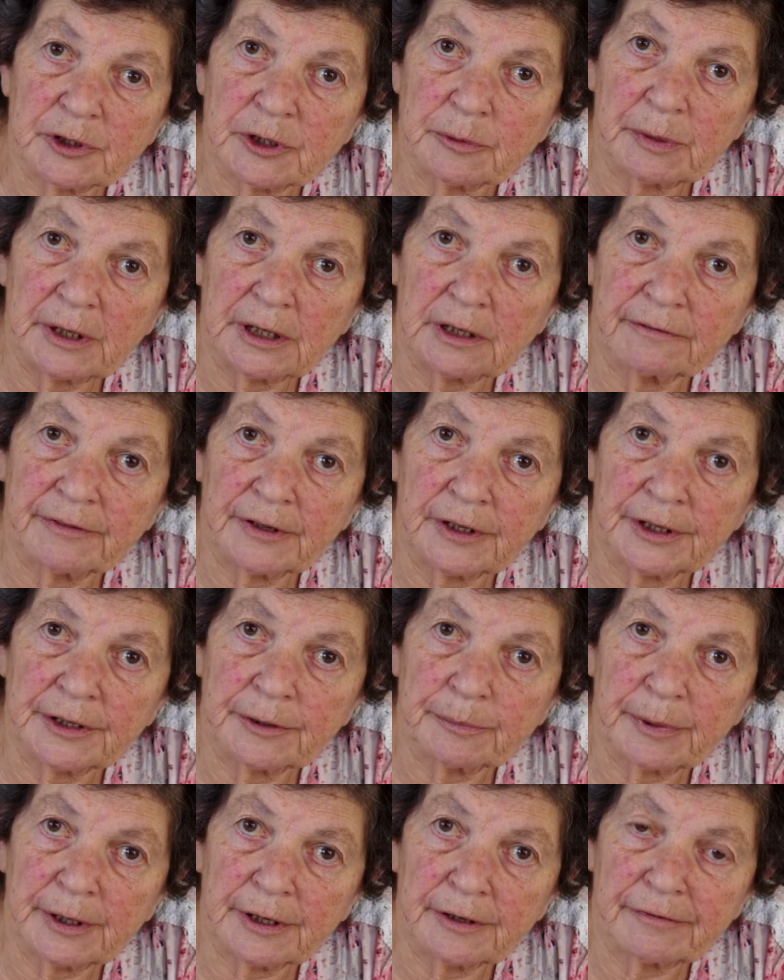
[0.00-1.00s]
to be
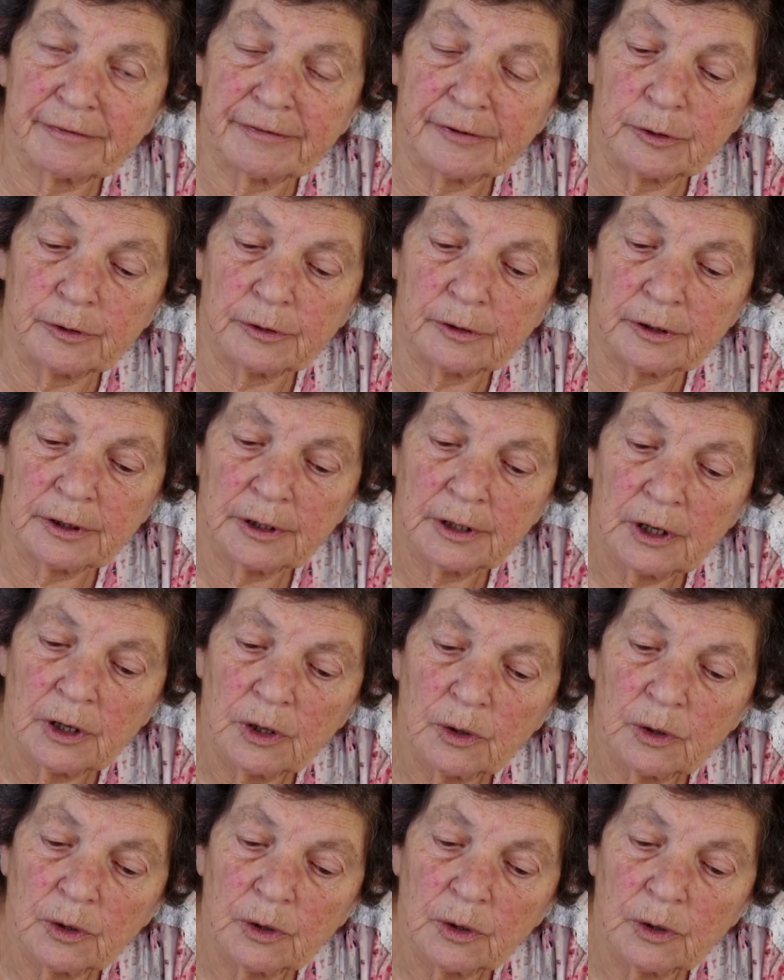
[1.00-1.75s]
divided by 4.